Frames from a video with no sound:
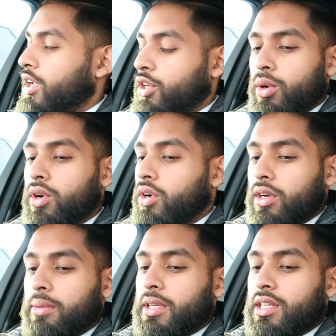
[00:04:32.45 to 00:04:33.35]
You are not
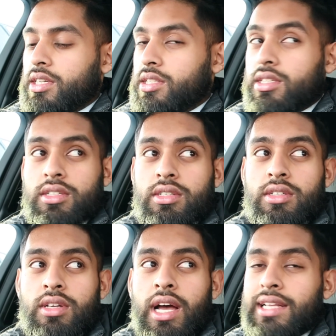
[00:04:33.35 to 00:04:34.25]
going to beat this,
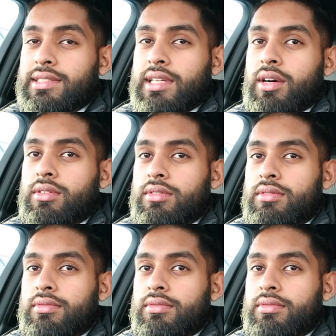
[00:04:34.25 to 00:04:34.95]
hands down.